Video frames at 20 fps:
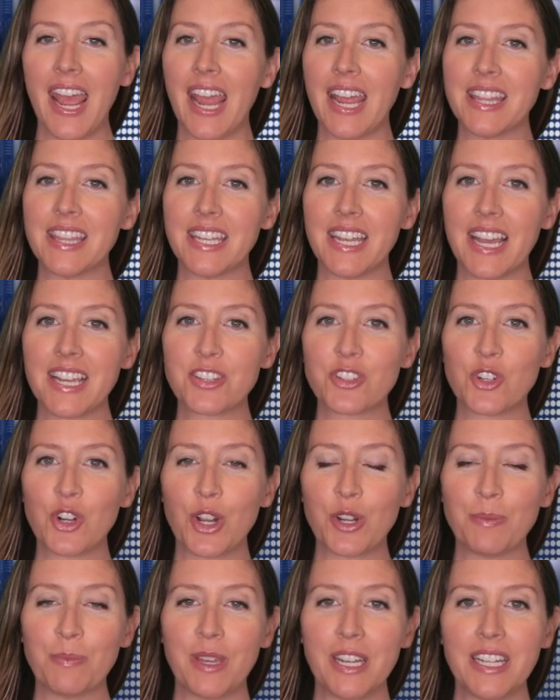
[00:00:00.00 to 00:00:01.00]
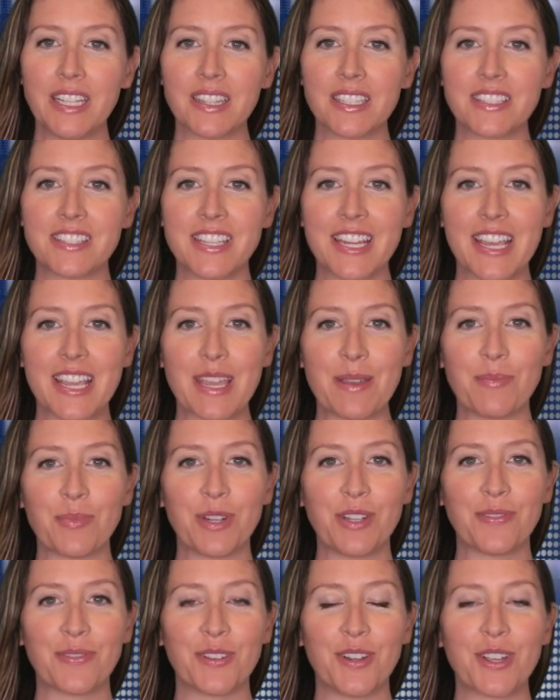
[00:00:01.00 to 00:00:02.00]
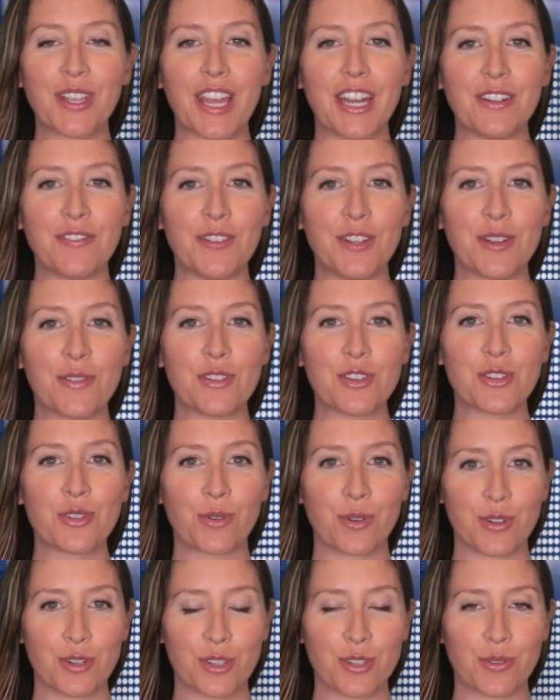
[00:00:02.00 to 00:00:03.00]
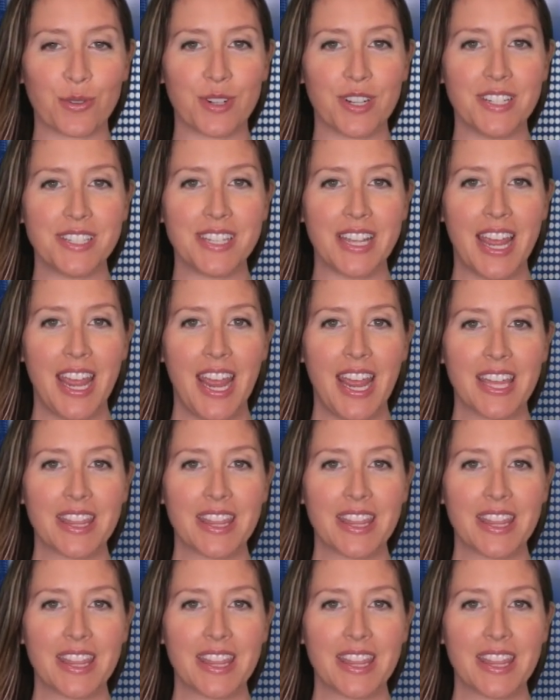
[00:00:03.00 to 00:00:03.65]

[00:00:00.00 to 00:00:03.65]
In the next Drone Minute, let's take a brief look at a few of the shorter stories